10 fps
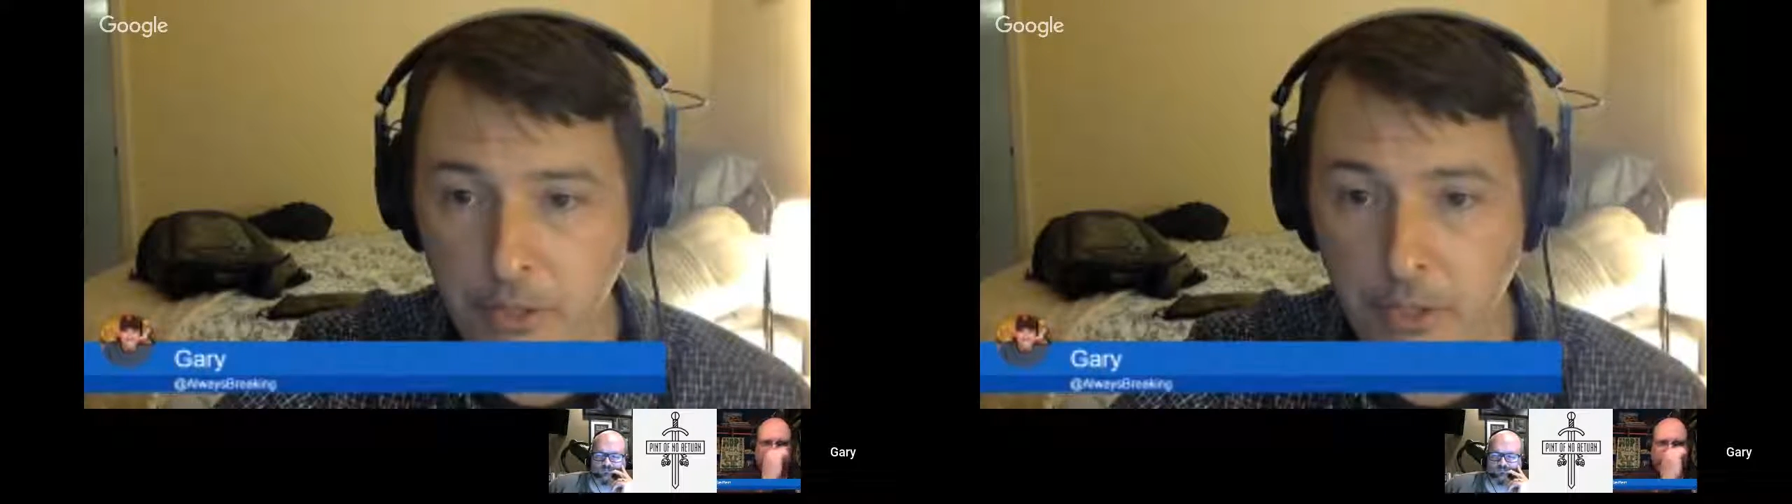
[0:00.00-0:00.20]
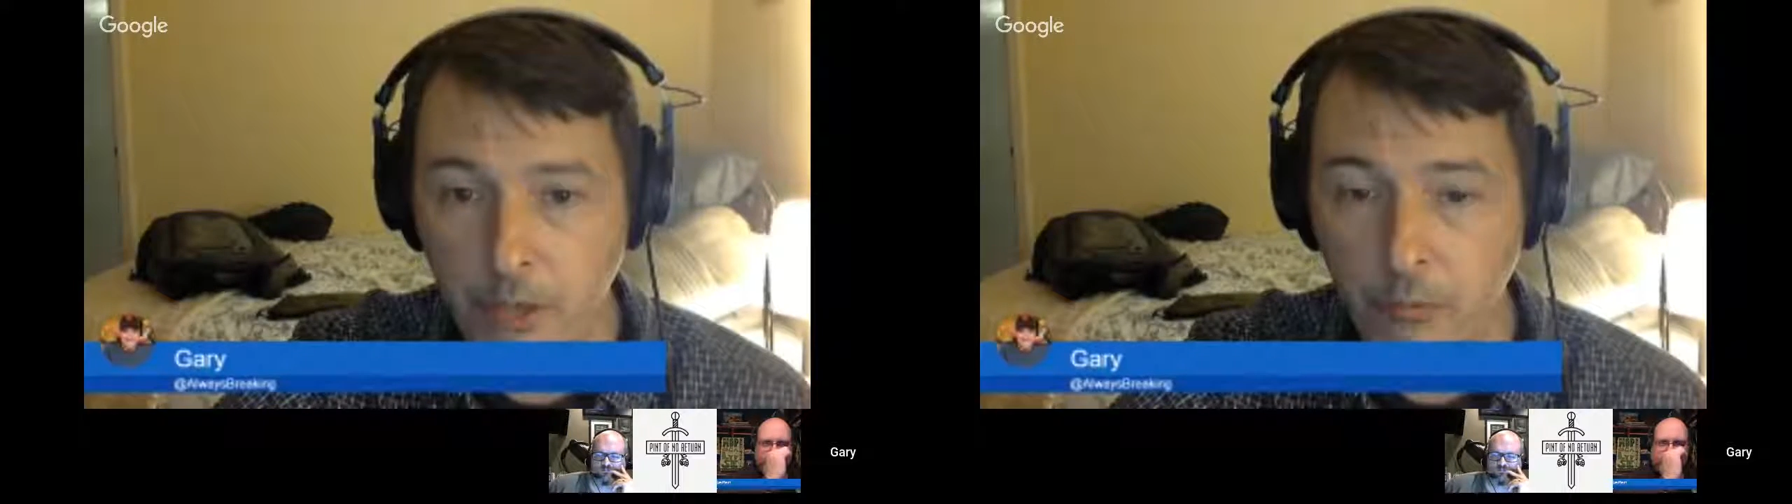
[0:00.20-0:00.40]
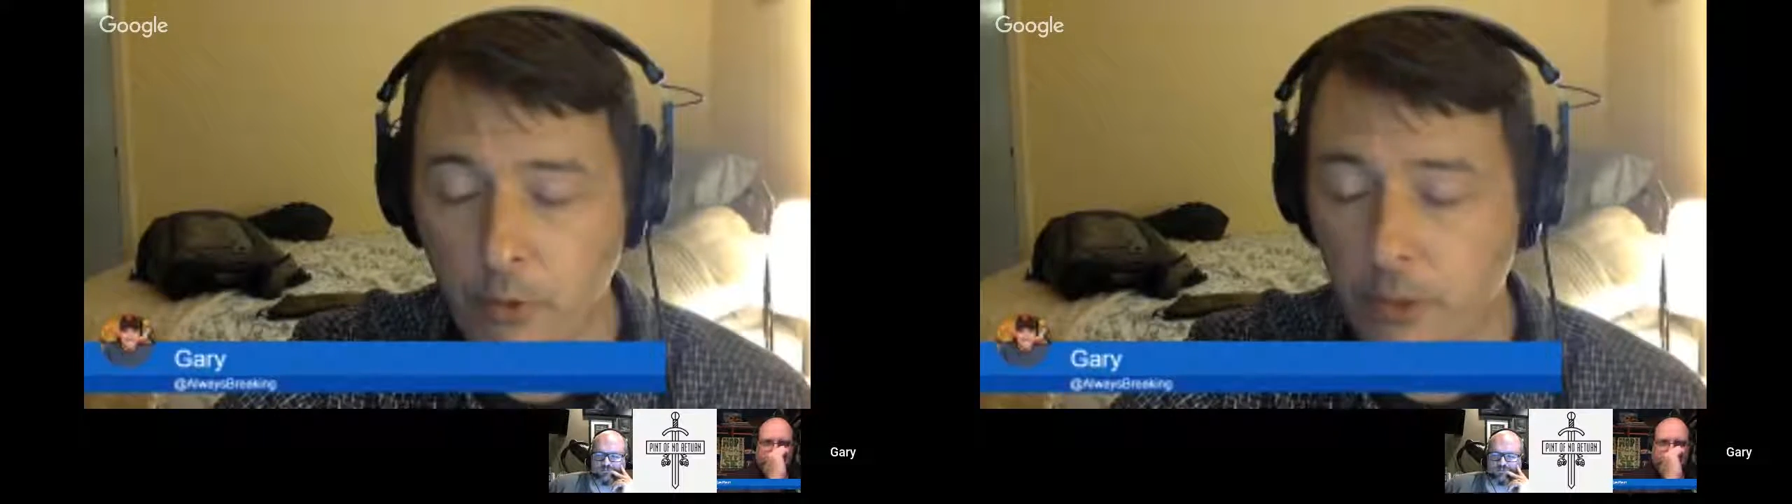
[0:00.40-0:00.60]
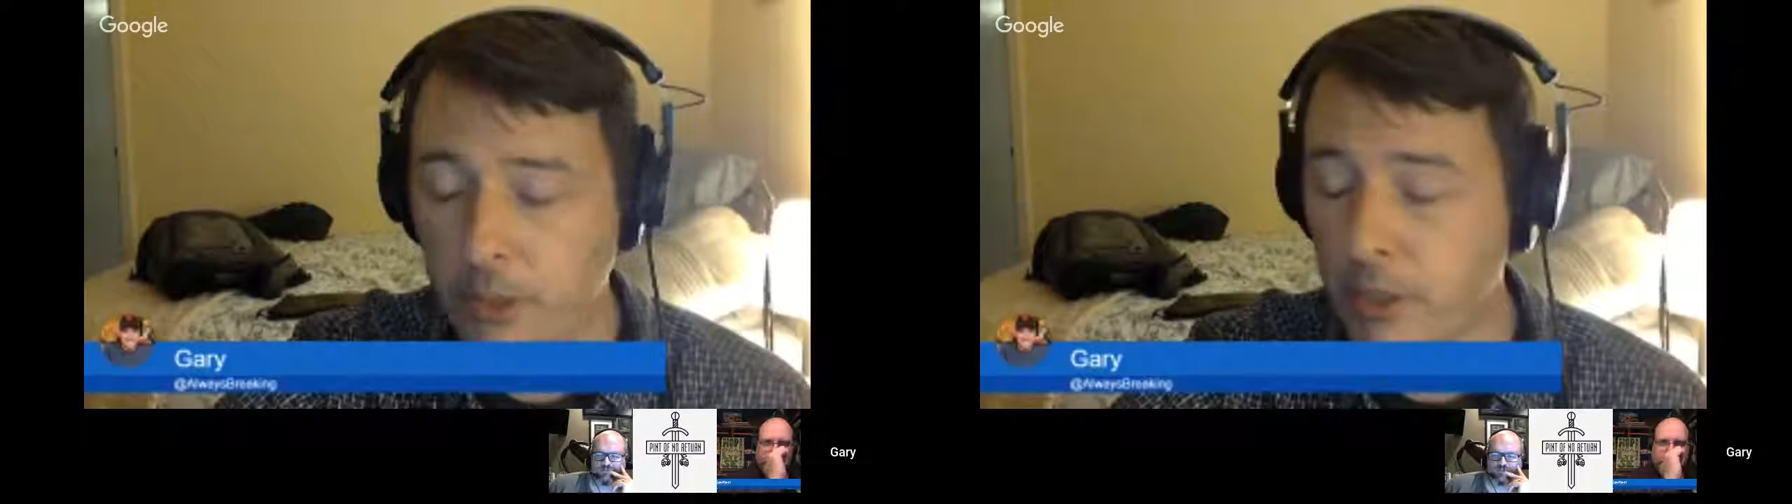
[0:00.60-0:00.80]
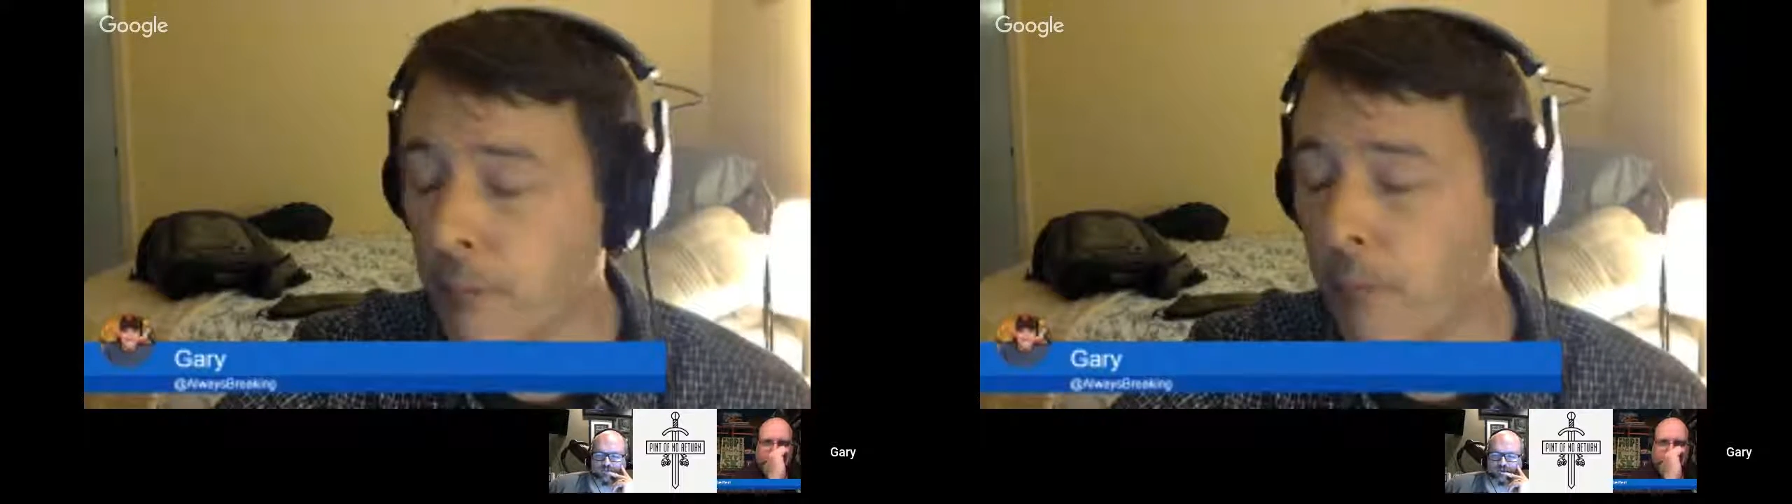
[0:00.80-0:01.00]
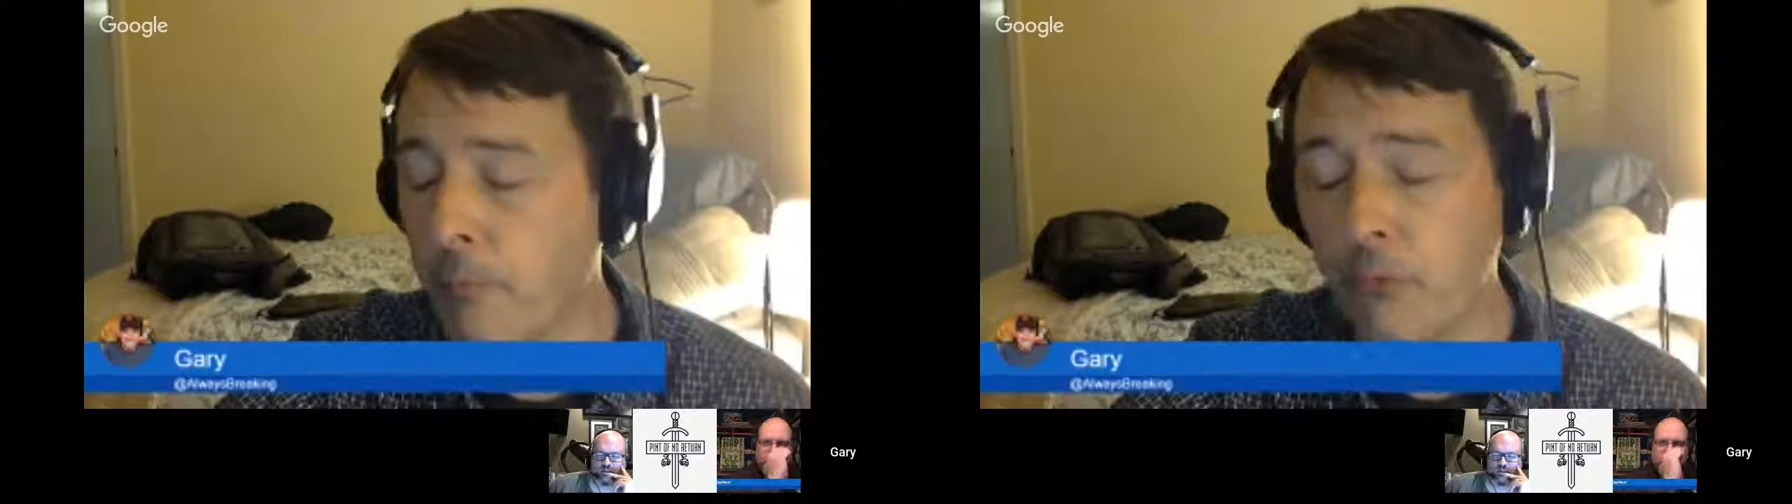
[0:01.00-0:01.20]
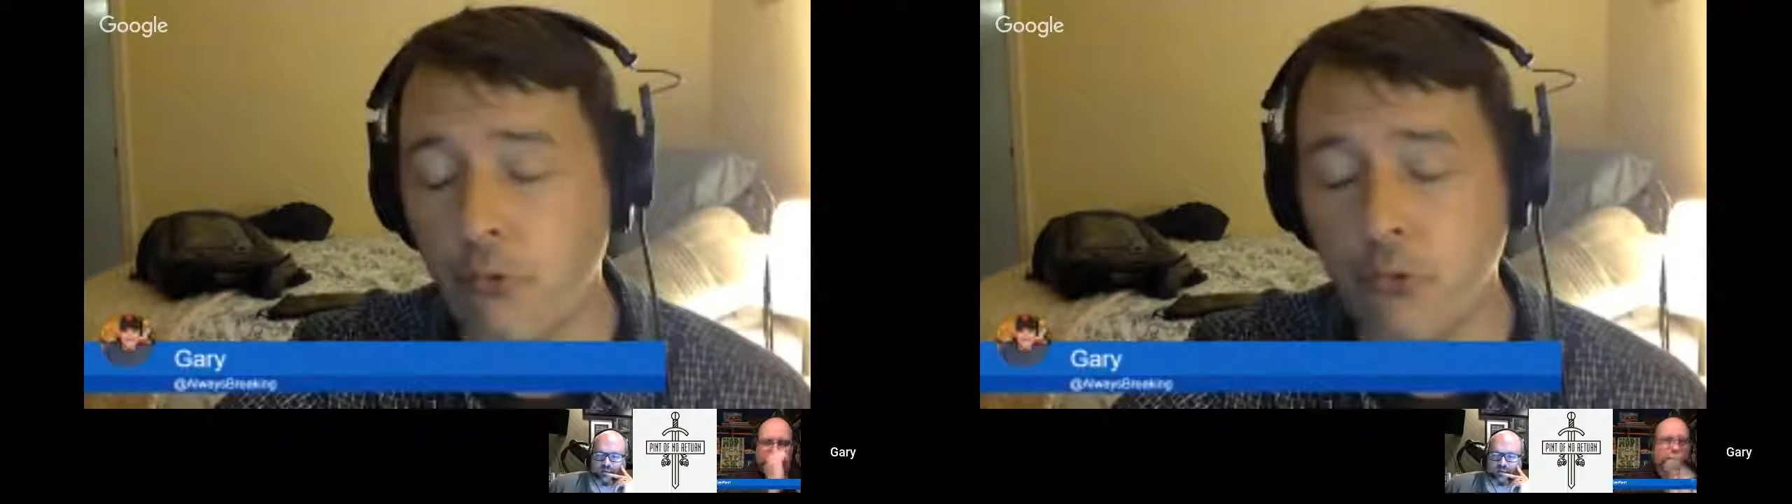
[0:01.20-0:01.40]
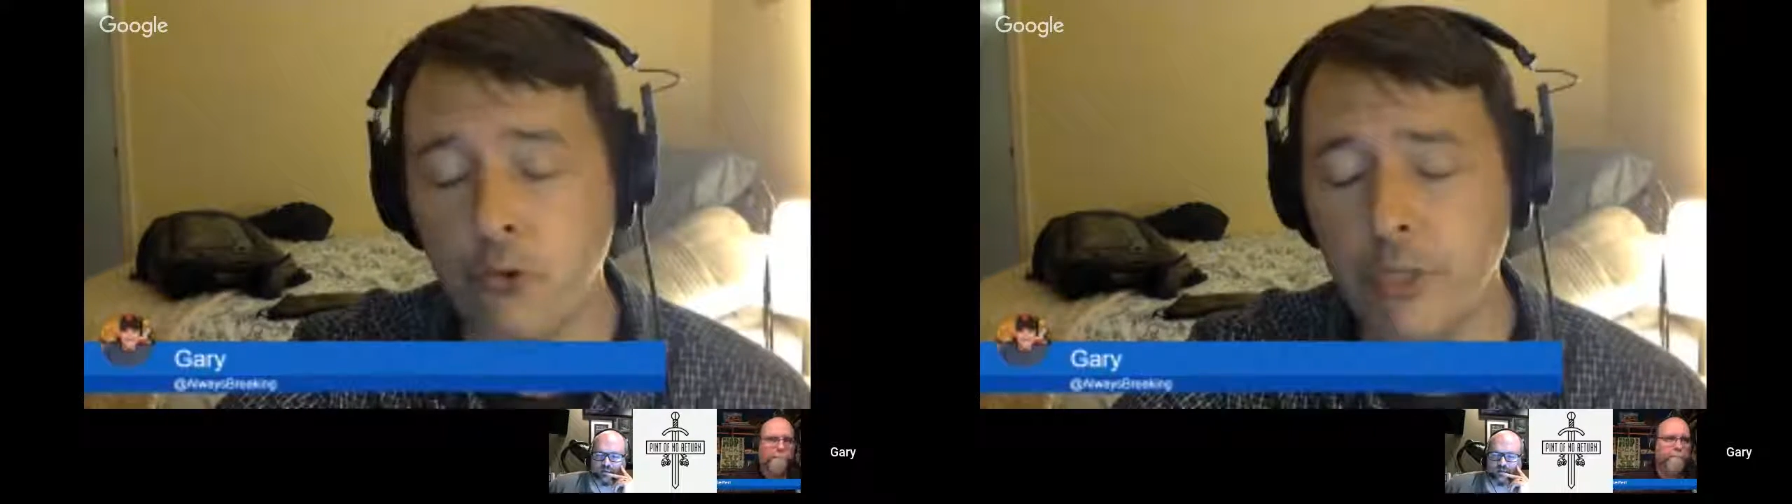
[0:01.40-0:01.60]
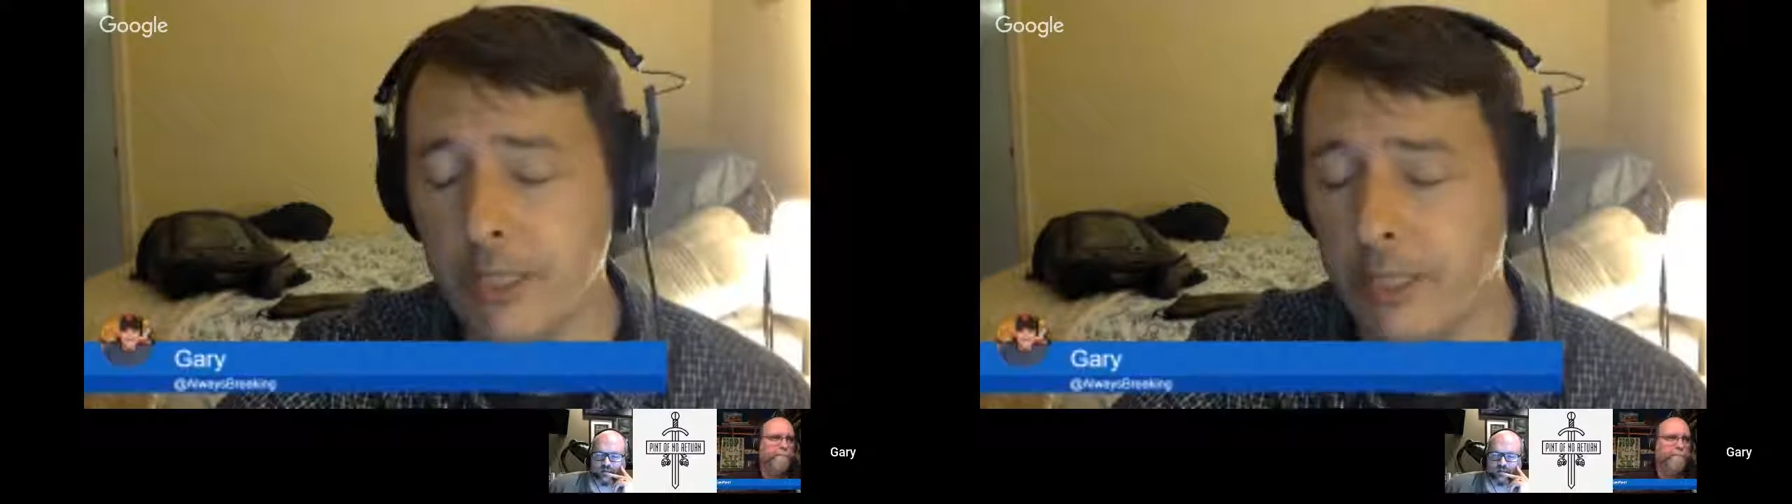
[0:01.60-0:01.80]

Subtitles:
were completely